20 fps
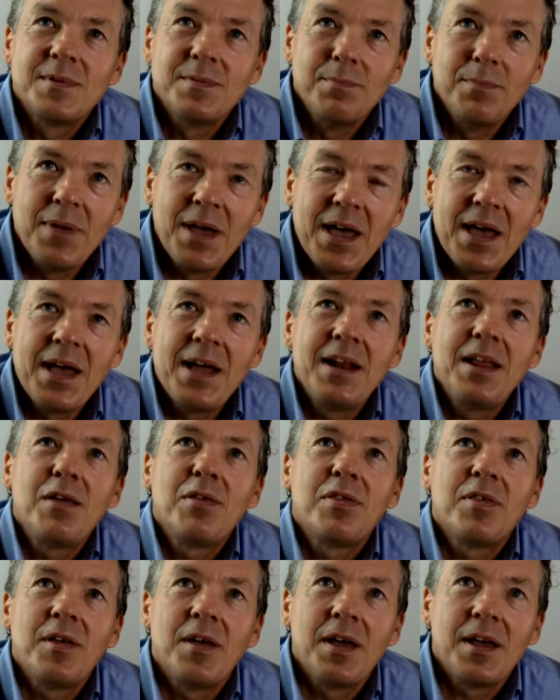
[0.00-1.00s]
Many
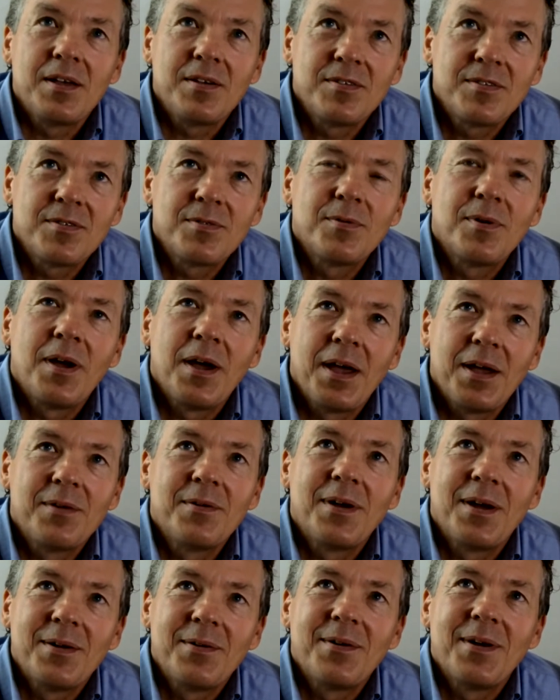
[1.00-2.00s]
things.
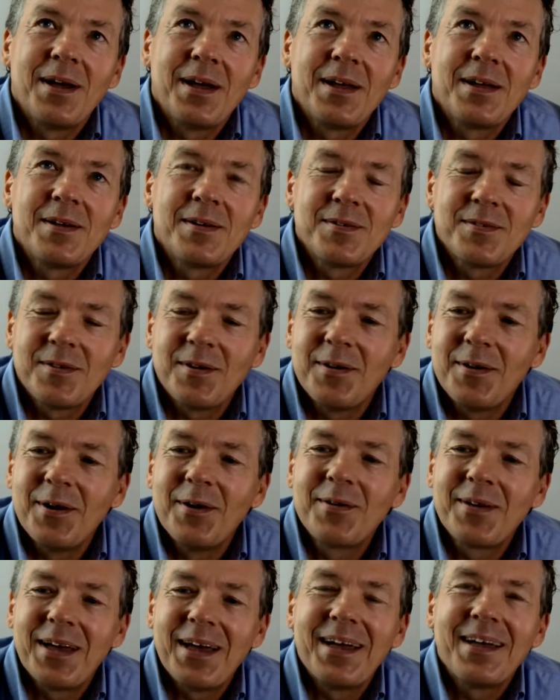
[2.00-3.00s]
Right. So,
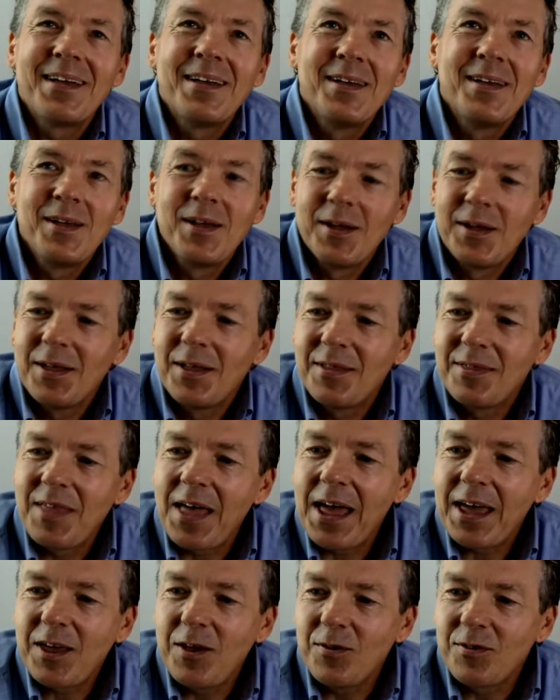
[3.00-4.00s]
okay.
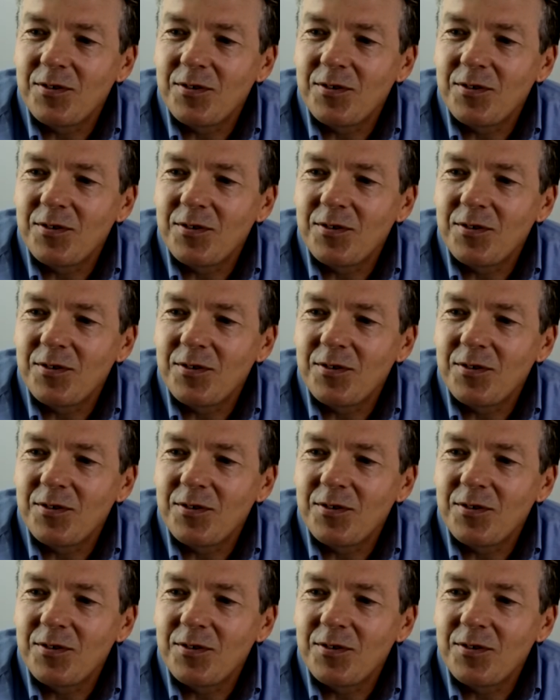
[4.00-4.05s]
Thank you